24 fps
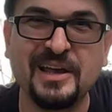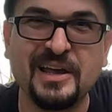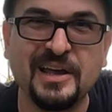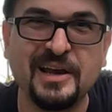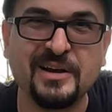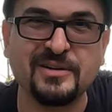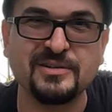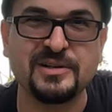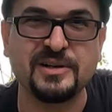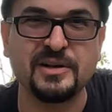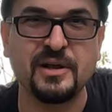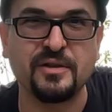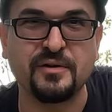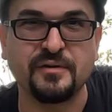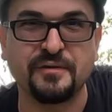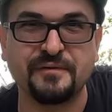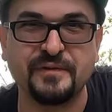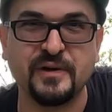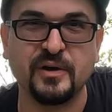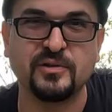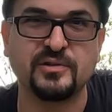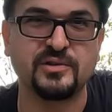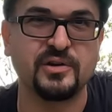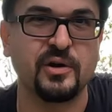Here's another
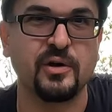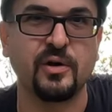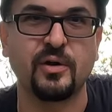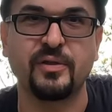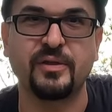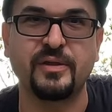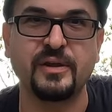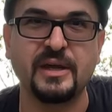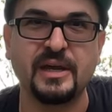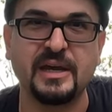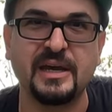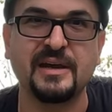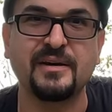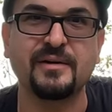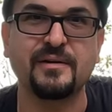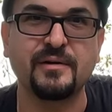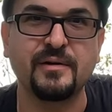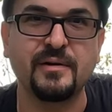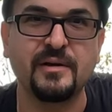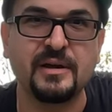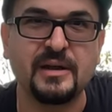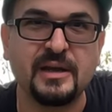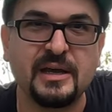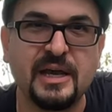filter, the
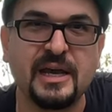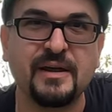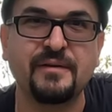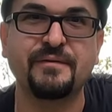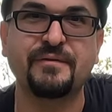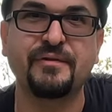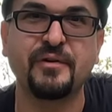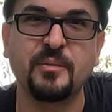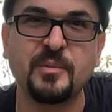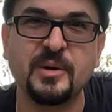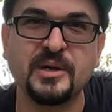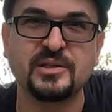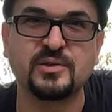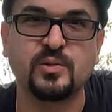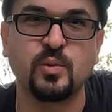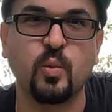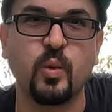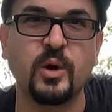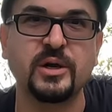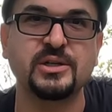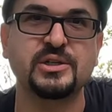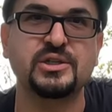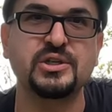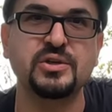infamous
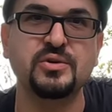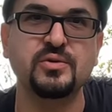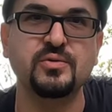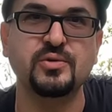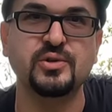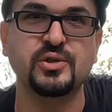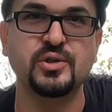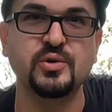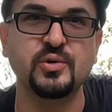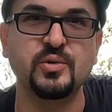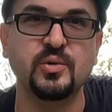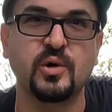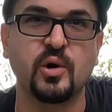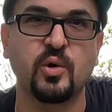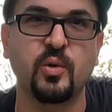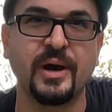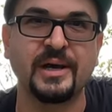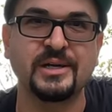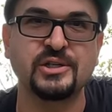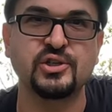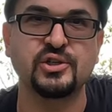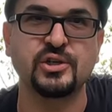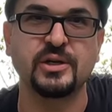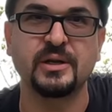what do you do
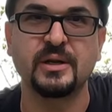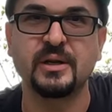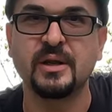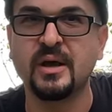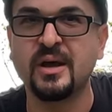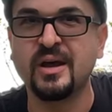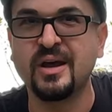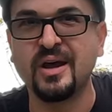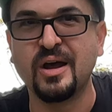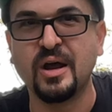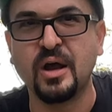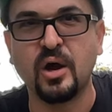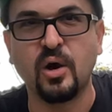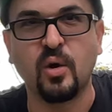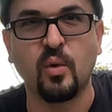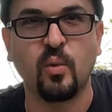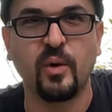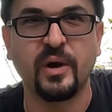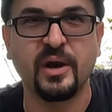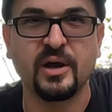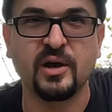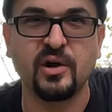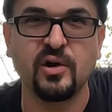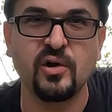question.
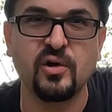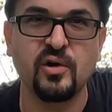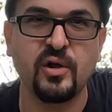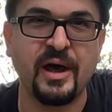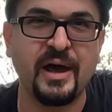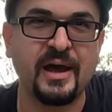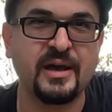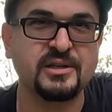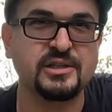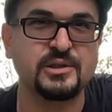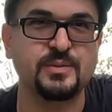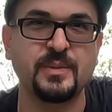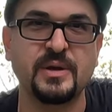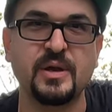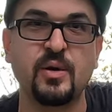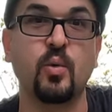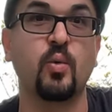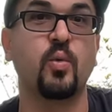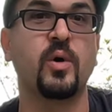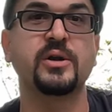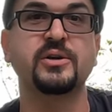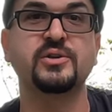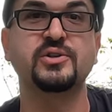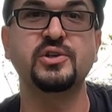When a girl asks me
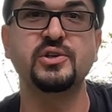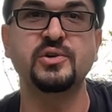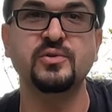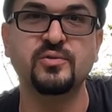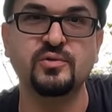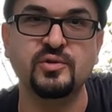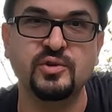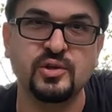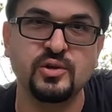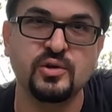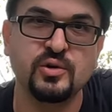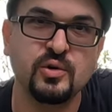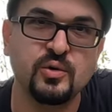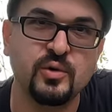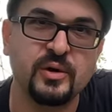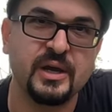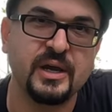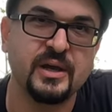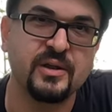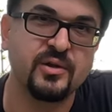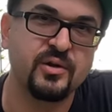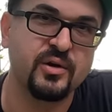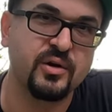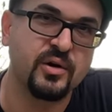what do you do,
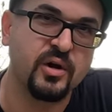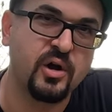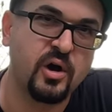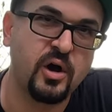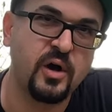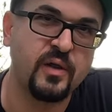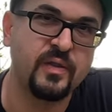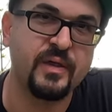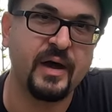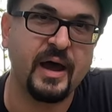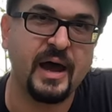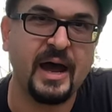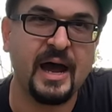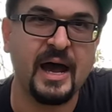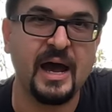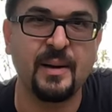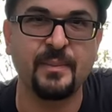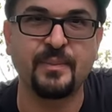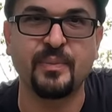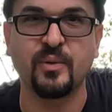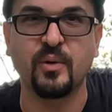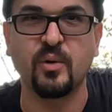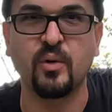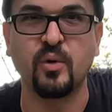either on the
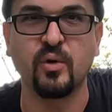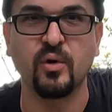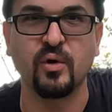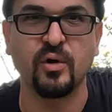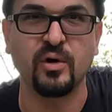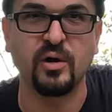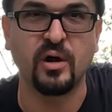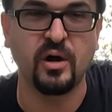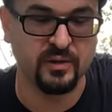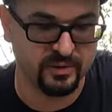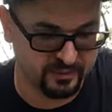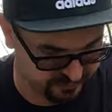app or on